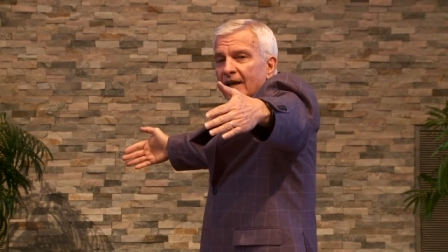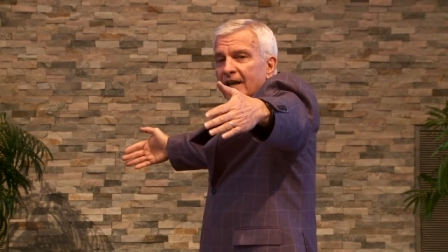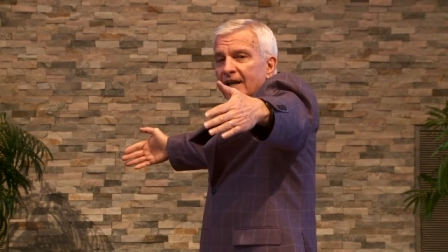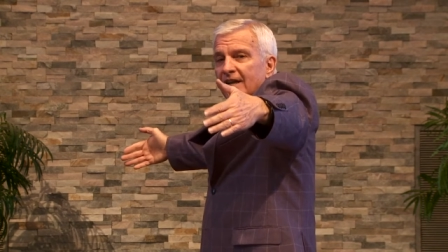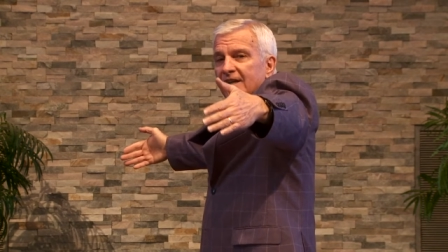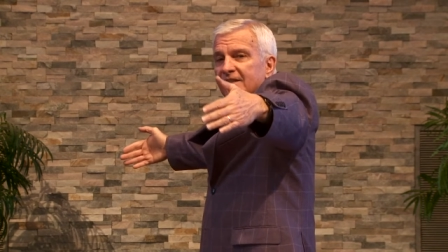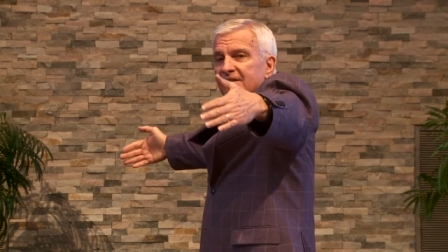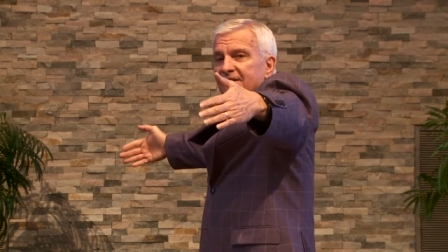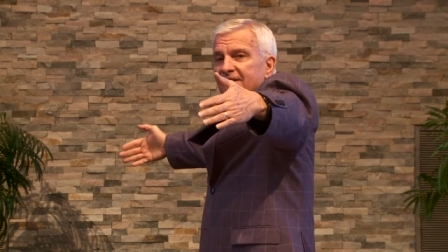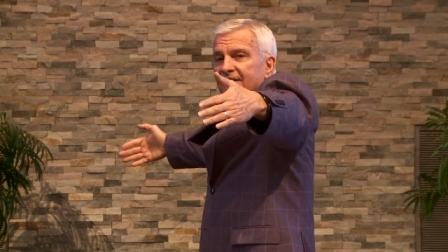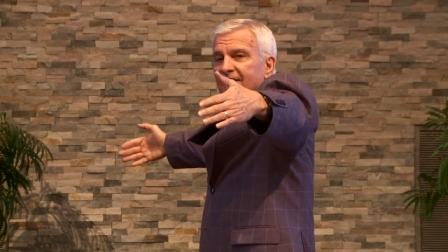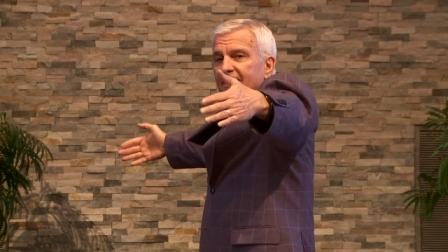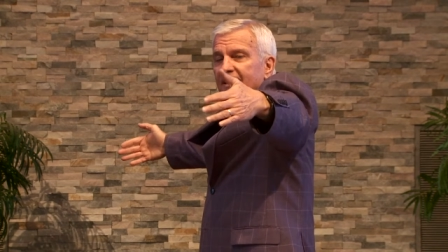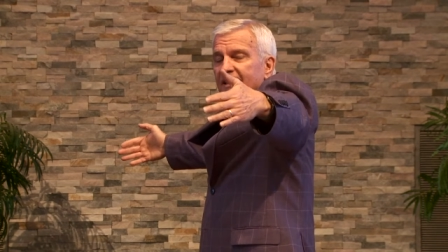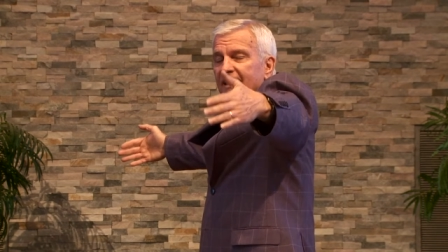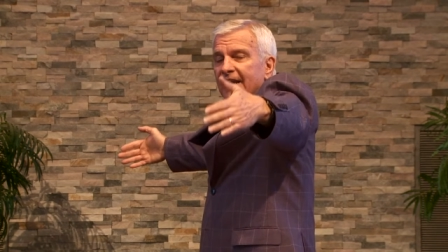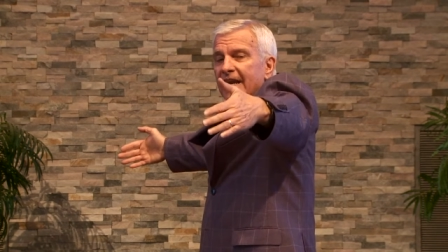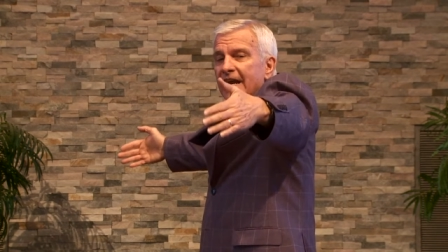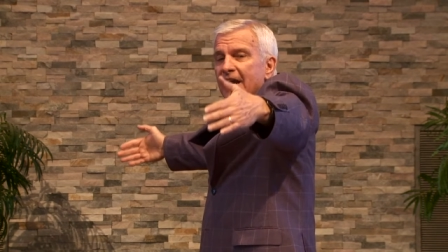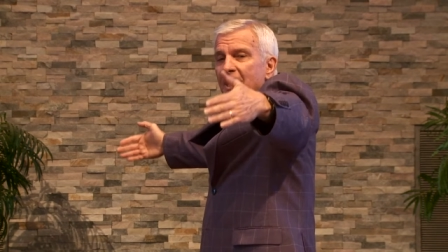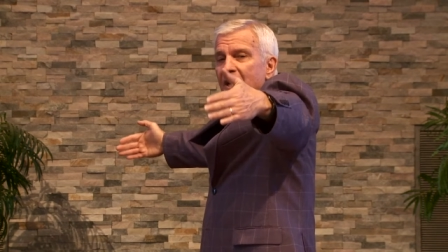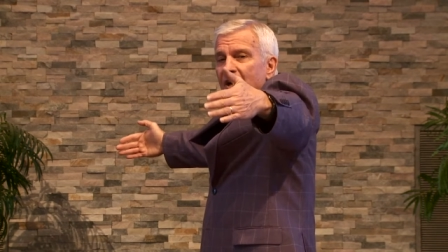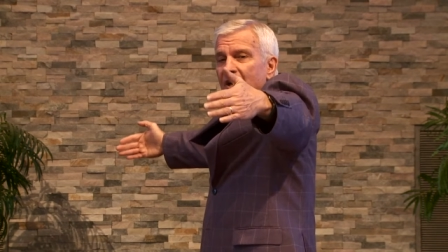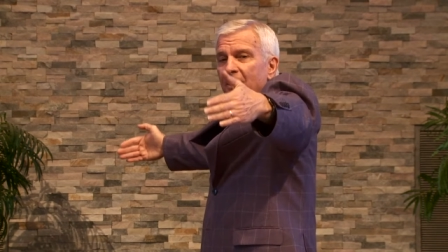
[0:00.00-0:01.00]
it's
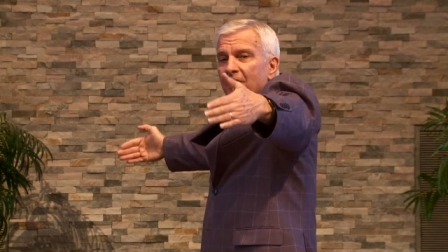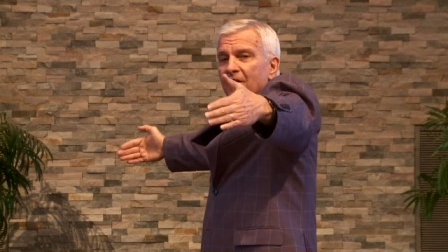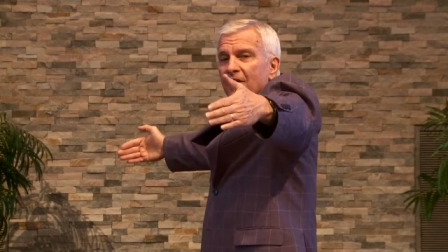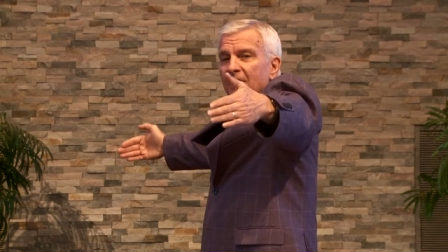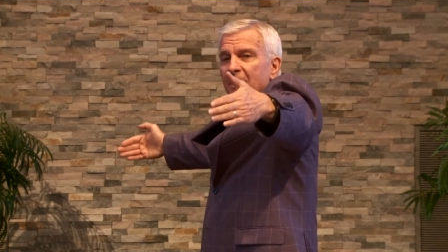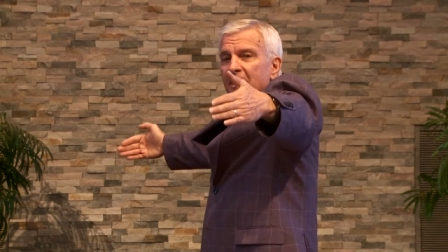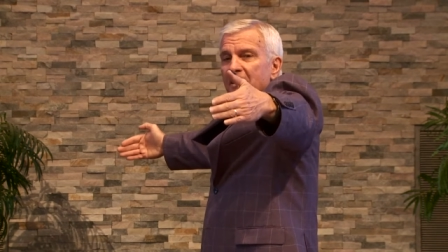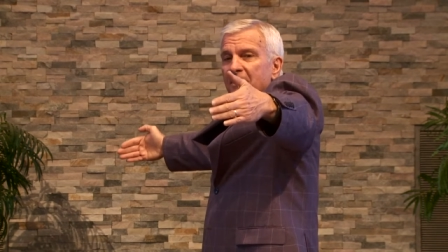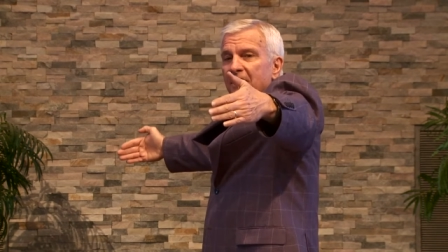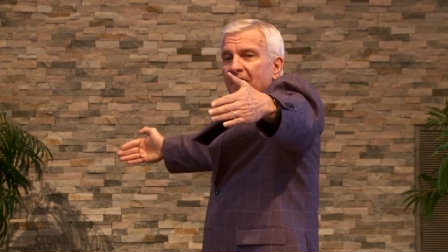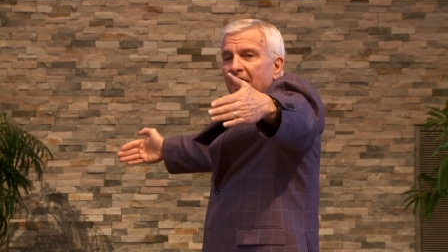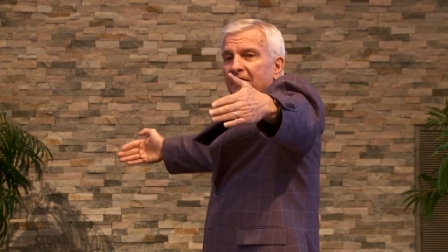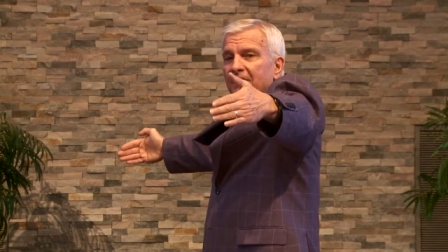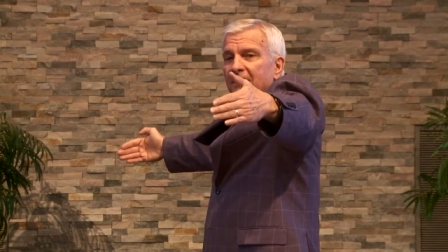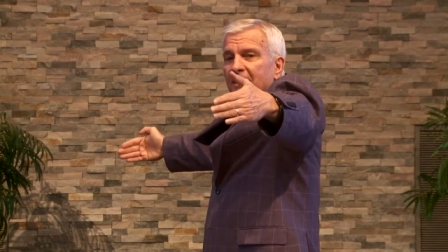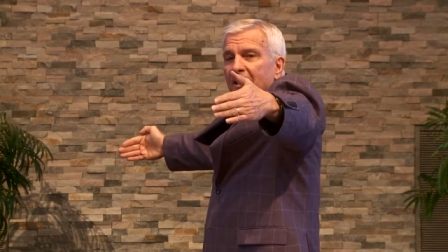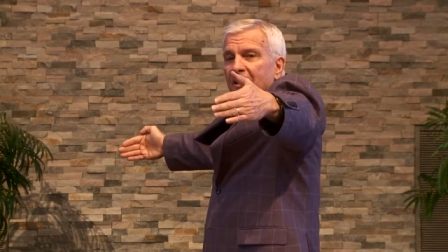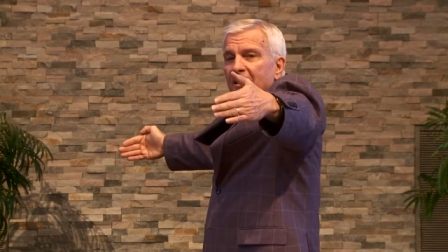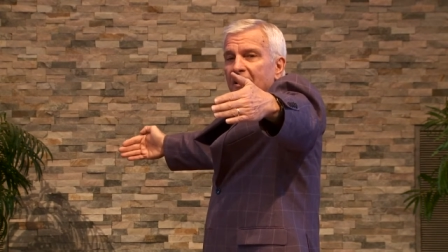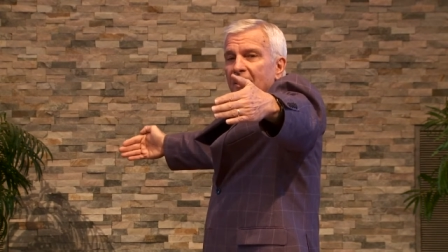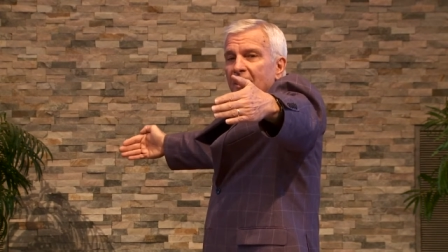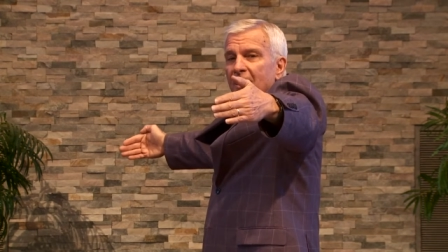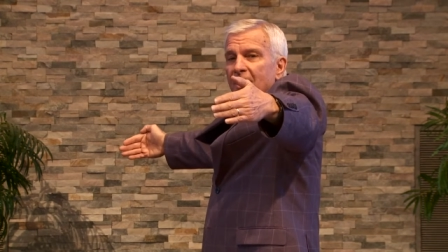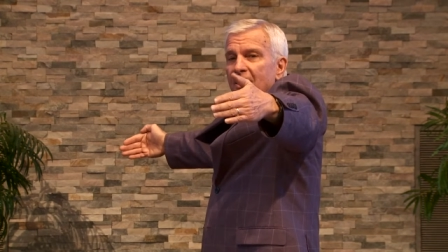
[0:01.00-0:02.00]
clear that
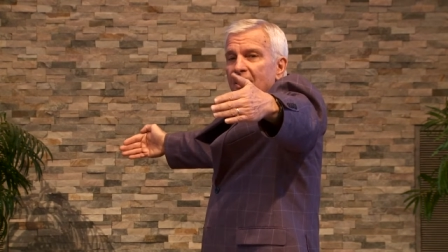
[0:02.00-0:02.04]
the